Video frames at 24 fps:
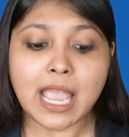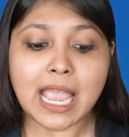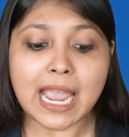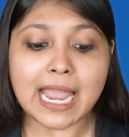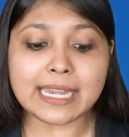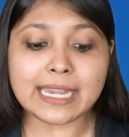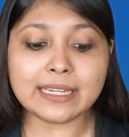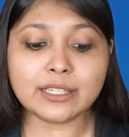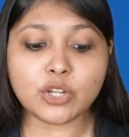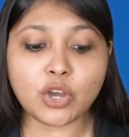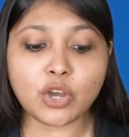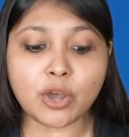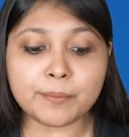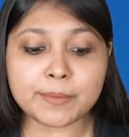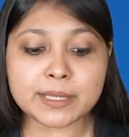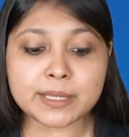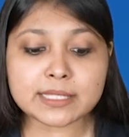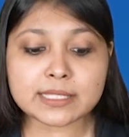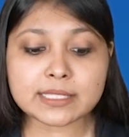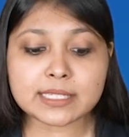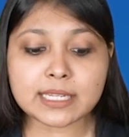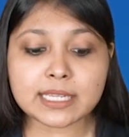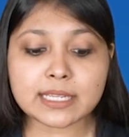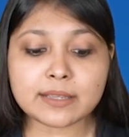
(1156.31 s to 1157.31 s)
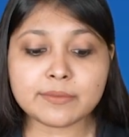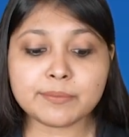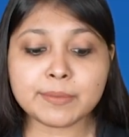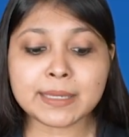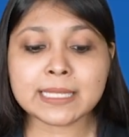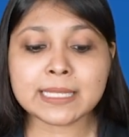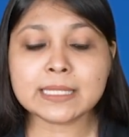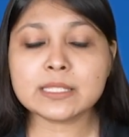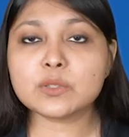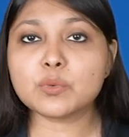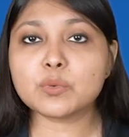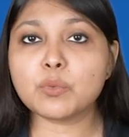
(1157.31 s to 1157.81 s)
And domestic
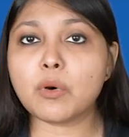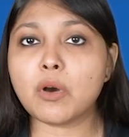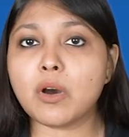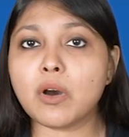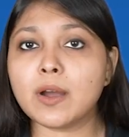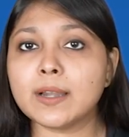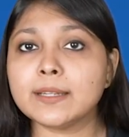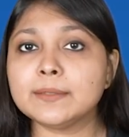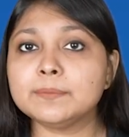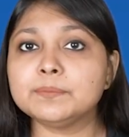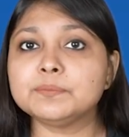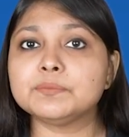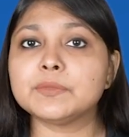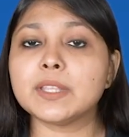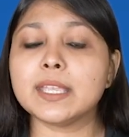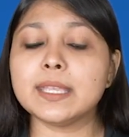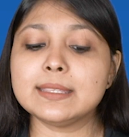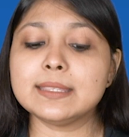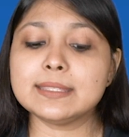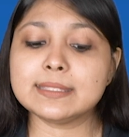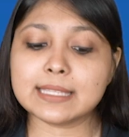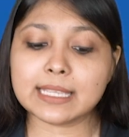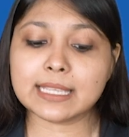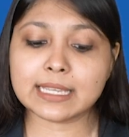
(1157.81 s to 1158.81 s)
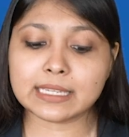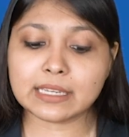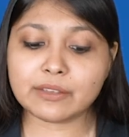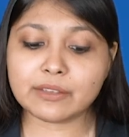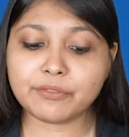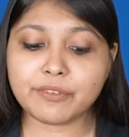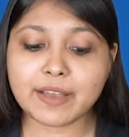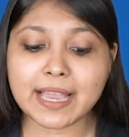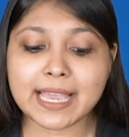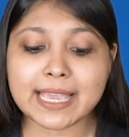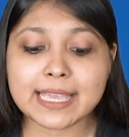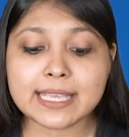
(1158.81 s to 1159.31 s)
means what? It
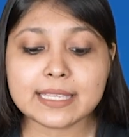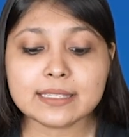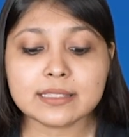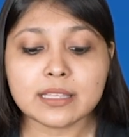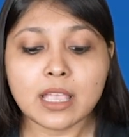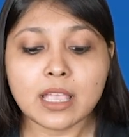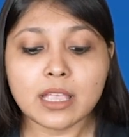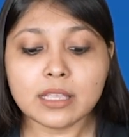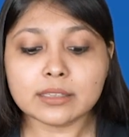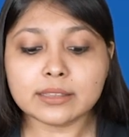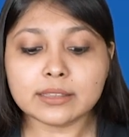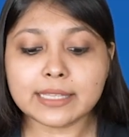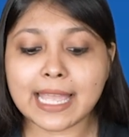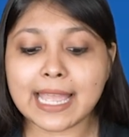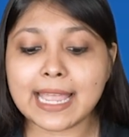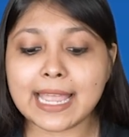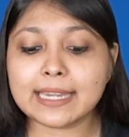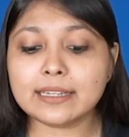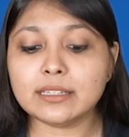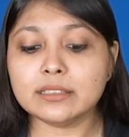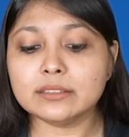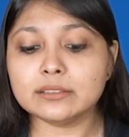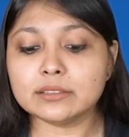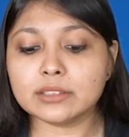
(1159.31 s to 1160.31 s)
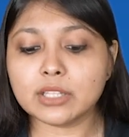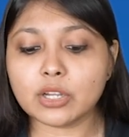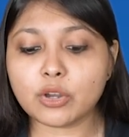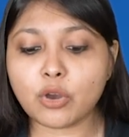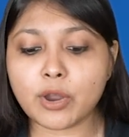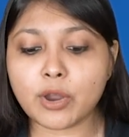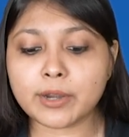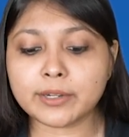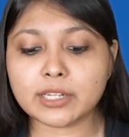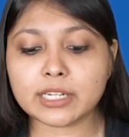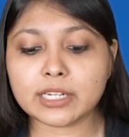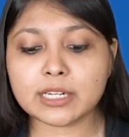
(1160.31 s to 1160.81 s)
signifies that the
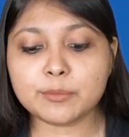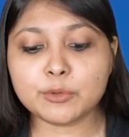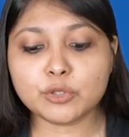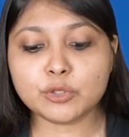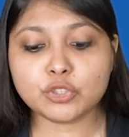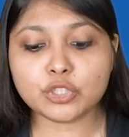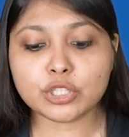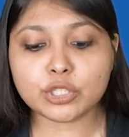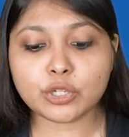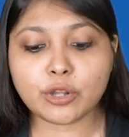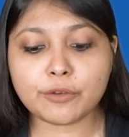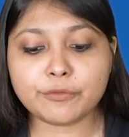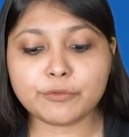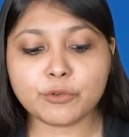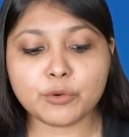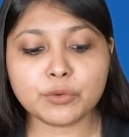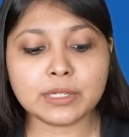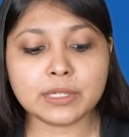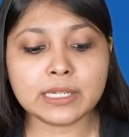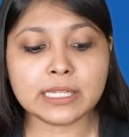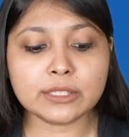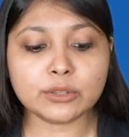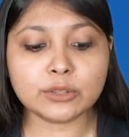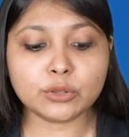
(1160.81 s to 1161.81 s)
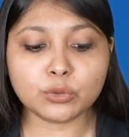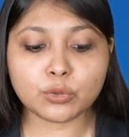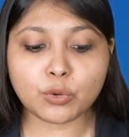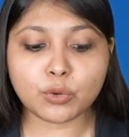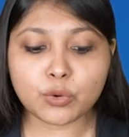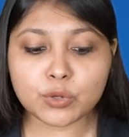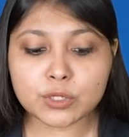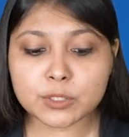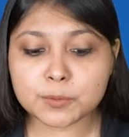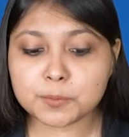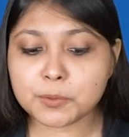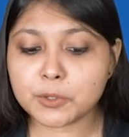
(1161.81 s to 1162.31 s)
contribution of only
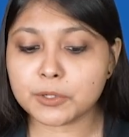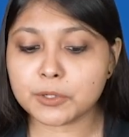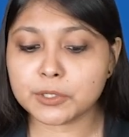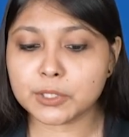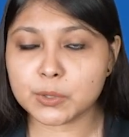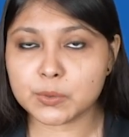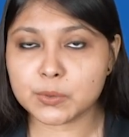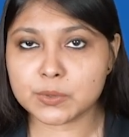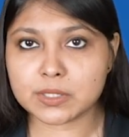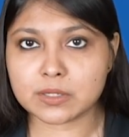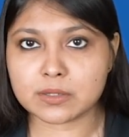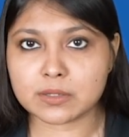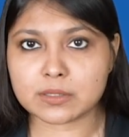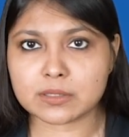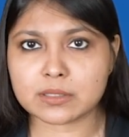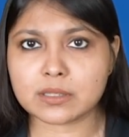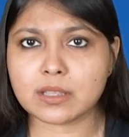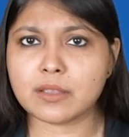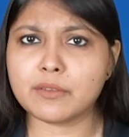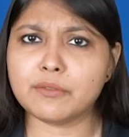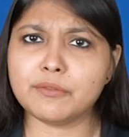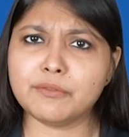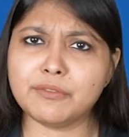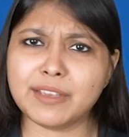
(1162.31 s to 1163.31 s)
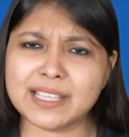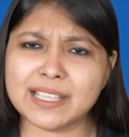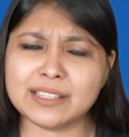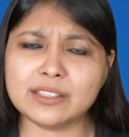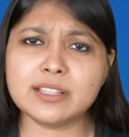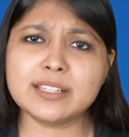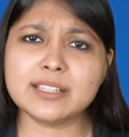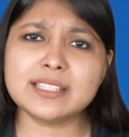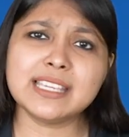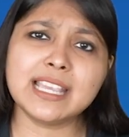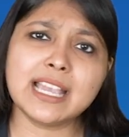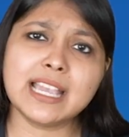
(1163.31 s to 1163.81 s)
those producers,
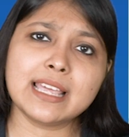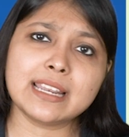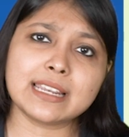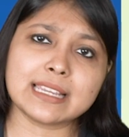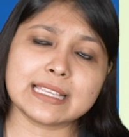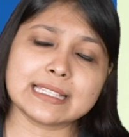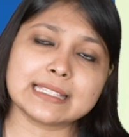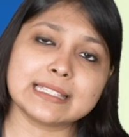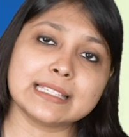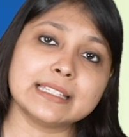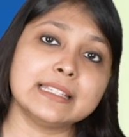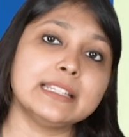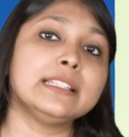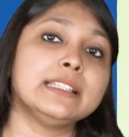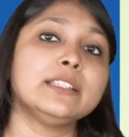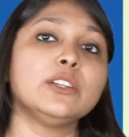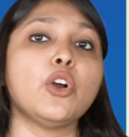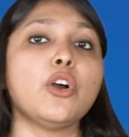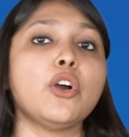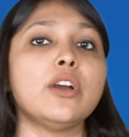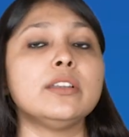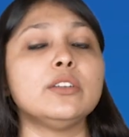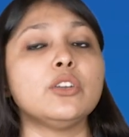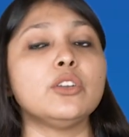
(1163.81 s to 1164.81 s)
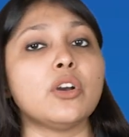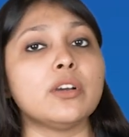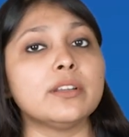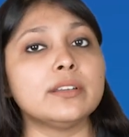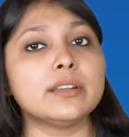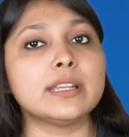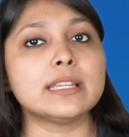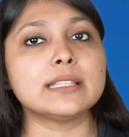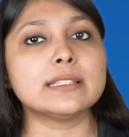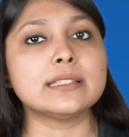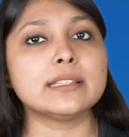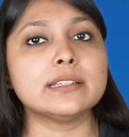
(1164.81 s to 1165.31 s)
whether they are resident or
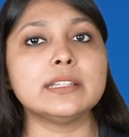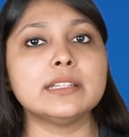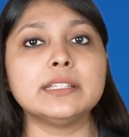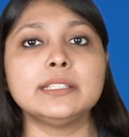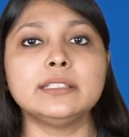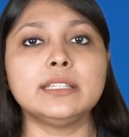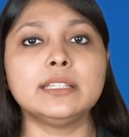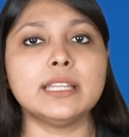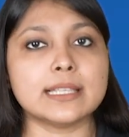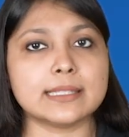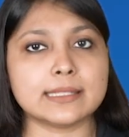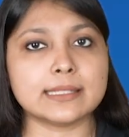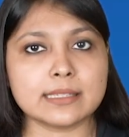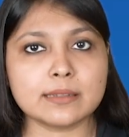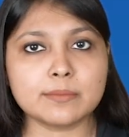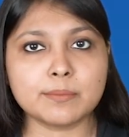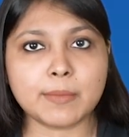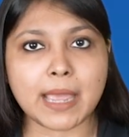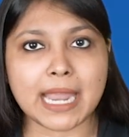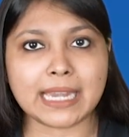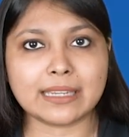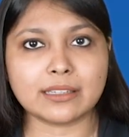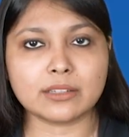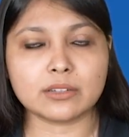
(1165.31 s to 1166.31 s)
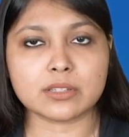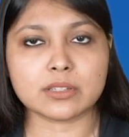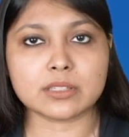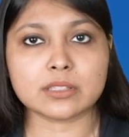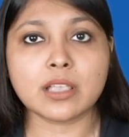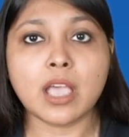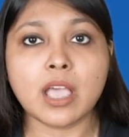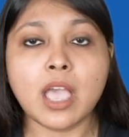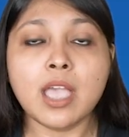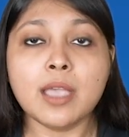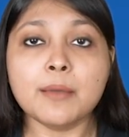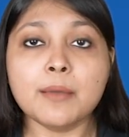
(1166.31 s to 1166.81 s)
non-resident doesn't matters.